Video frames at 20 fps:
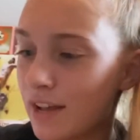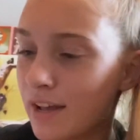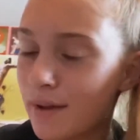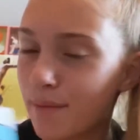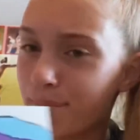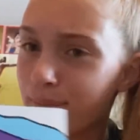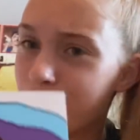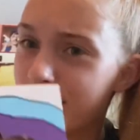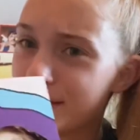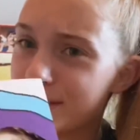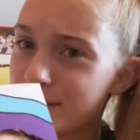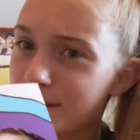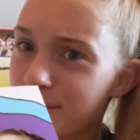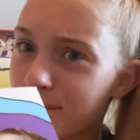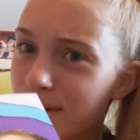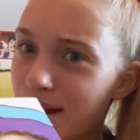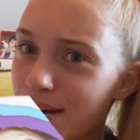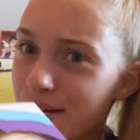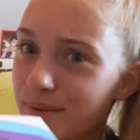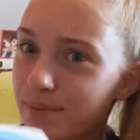made
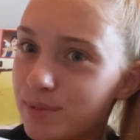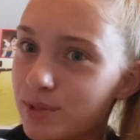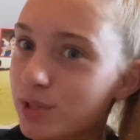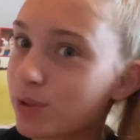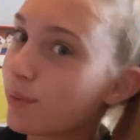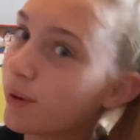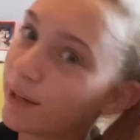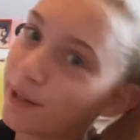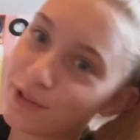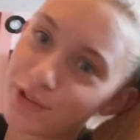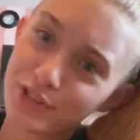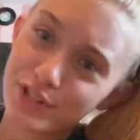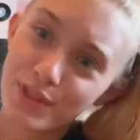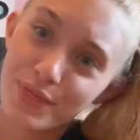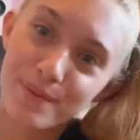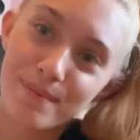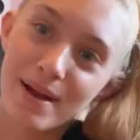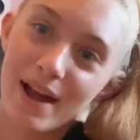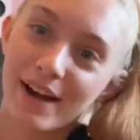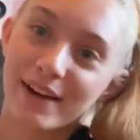some random squiggles in
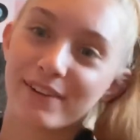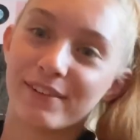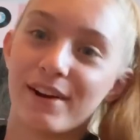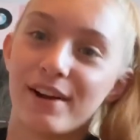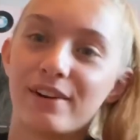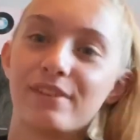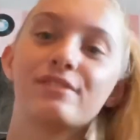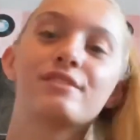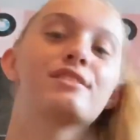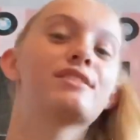the background.